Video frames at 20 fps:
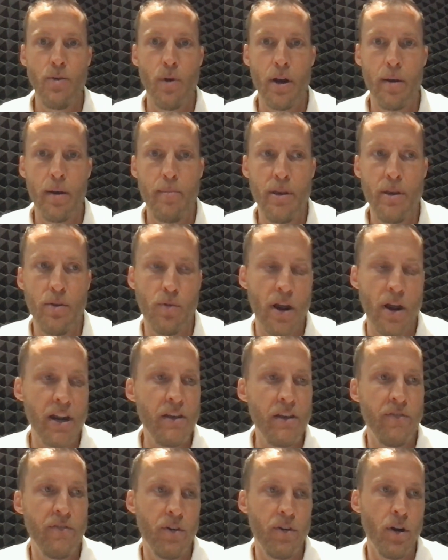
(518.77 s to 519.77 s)
You want to be
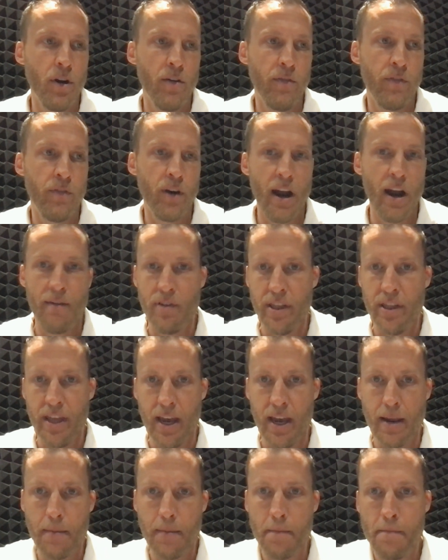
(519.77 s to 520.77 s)
ready for
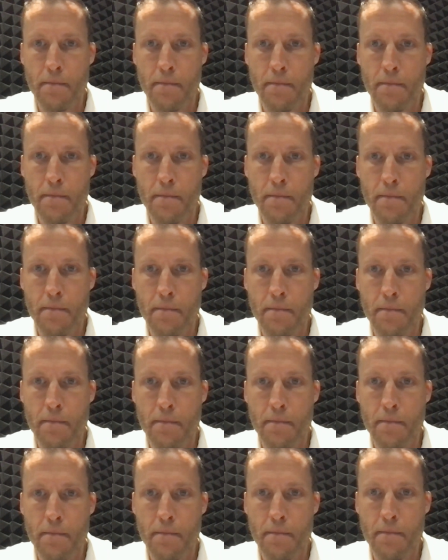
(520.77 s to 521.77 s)
everything and
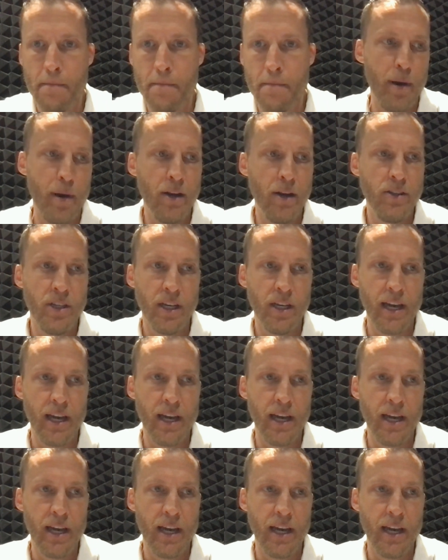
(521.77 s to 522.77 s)
make sure you're prepared to
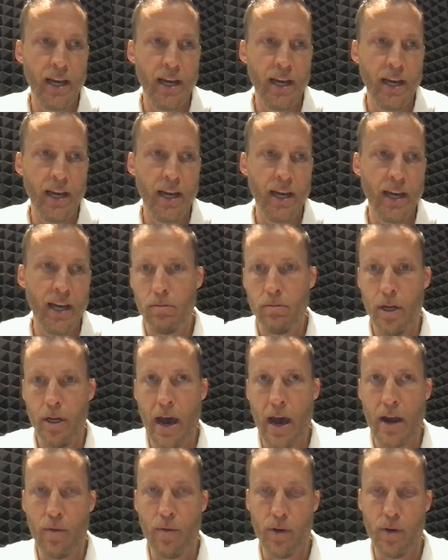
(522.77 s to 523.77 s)
kind of handle,
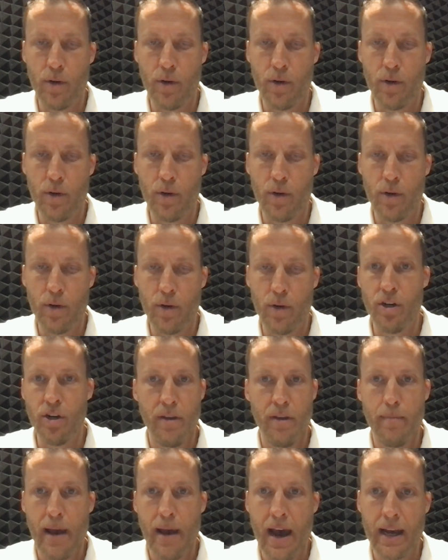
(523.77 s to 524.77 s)
how to respond to
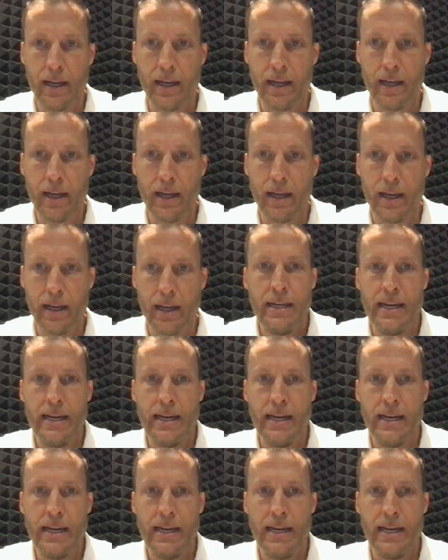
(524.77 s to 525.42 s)
certain feedback.